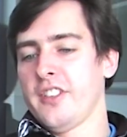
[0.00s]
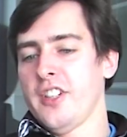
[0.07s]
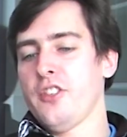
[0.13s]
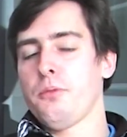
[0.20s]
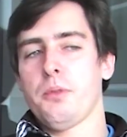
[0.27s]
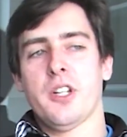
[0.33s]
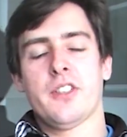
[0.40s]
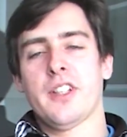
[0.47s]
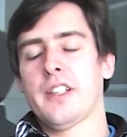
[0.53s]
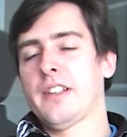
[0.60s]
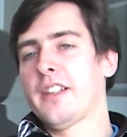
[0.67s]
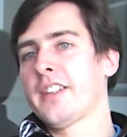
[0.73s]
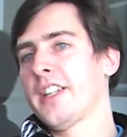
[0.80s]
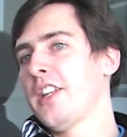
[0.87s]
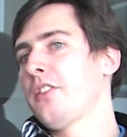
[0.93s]
In this
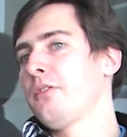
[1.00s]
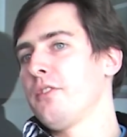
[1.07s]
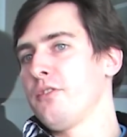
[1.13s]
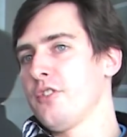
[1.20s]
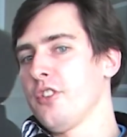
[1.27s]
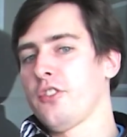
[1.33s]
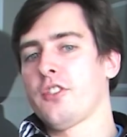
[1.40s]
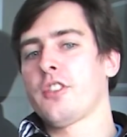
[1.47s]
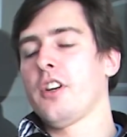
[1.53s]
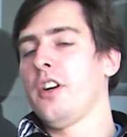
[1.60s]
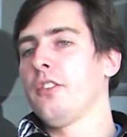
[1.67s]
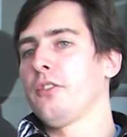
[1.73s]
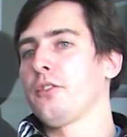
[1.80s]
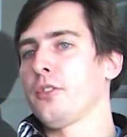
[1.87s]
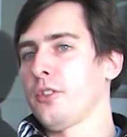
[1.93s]
particular case, we've just
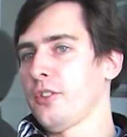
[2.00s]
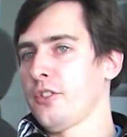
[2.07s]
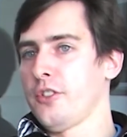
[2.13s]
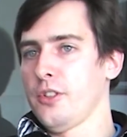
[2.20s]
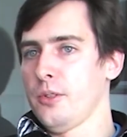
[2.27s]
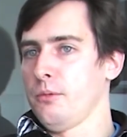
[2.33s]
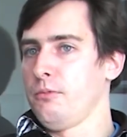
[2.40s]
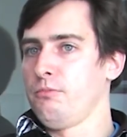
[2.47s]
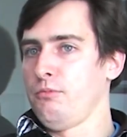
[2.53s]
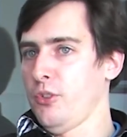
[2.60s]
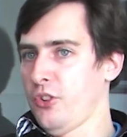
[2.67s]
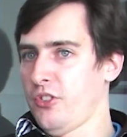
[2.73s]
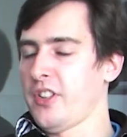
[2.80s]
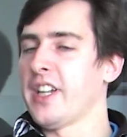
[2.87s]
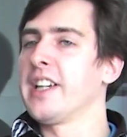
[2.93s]
gone for
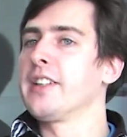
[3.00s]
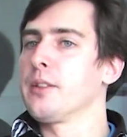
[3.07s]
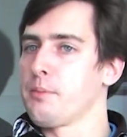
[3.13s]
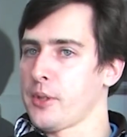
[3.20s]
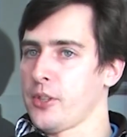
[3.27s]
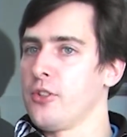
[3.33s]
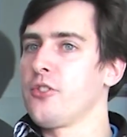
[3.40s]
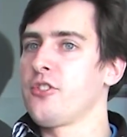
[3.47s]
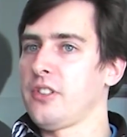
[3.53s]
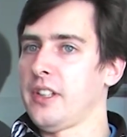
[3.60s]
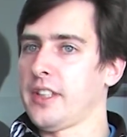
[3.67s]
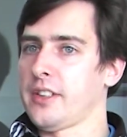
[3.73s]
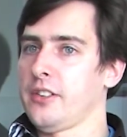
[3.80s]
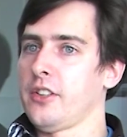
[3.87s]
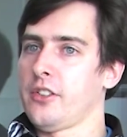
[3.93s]
a straight approach,
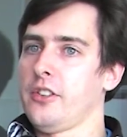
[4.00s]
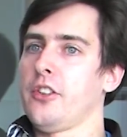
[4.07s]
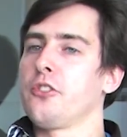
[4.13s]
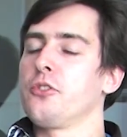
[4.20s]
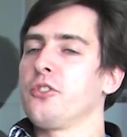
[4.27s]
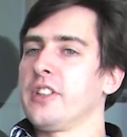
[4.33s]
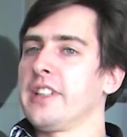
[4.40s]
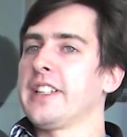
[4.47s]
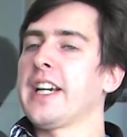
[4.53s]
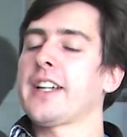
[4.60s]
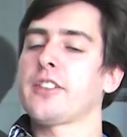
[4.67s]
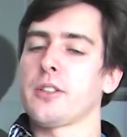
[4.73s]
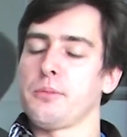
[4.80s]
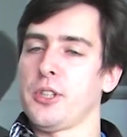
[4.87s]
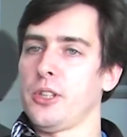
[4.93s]
like not using the
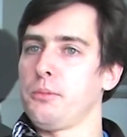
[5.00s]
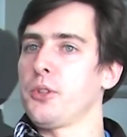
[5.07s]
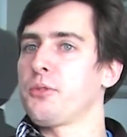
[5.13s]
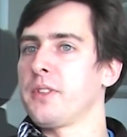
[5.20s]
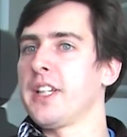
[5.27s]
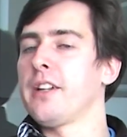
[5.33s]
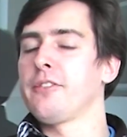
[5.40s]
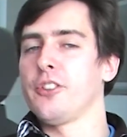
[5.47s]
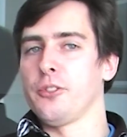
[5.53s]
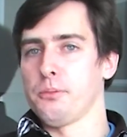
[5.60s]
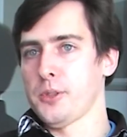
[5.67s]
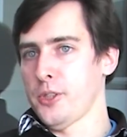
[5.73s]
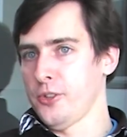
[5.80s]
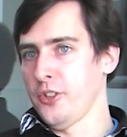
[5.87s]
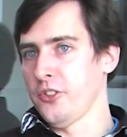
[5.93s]
actor model, but we have
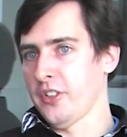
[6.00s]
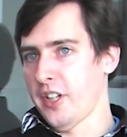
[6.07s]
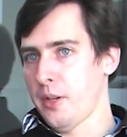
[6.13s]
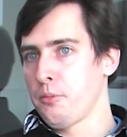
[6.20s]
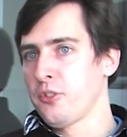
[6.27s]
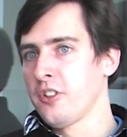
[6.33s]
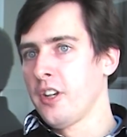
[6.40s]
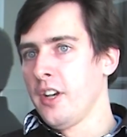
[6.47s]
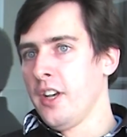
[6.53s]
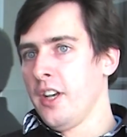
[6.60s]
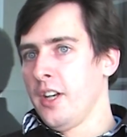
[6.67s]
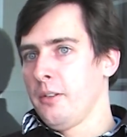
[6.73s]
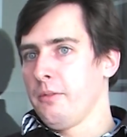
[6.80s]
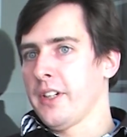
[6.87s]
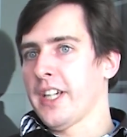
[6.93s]
done prototypes
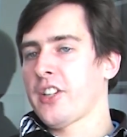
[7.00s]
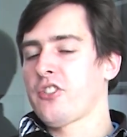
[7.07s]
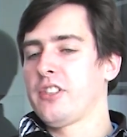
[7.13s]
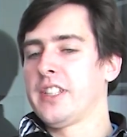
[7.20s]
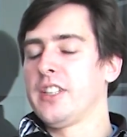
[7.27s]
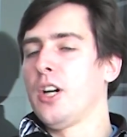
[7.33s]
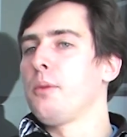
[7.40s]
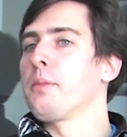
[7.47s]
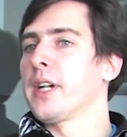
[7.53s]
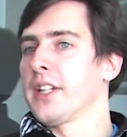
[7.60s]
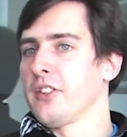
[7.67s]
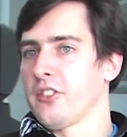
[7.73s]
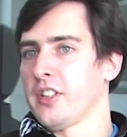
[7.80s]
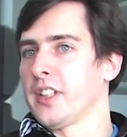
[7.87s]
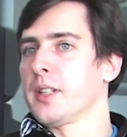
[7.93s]
where actually
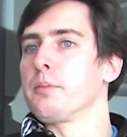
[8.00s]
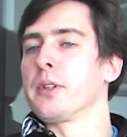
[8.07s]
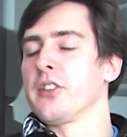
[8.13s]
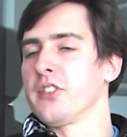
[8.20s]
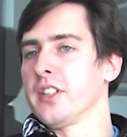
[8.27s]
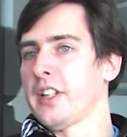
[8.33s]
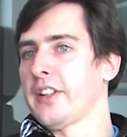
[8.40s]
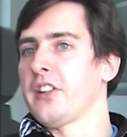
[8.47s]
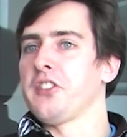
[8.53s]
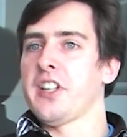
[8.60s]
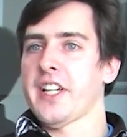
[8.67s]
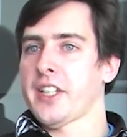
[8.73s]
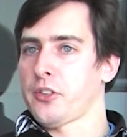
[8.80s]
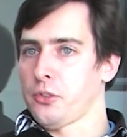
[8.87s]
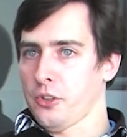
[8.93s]
operators are represented as
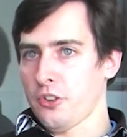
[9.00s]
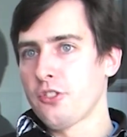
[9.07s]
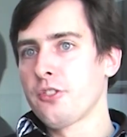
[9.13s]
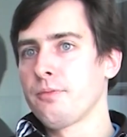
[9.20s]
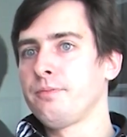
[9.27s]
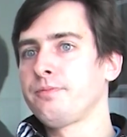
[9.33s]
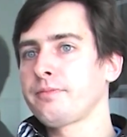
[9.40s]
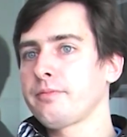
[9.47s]
actors.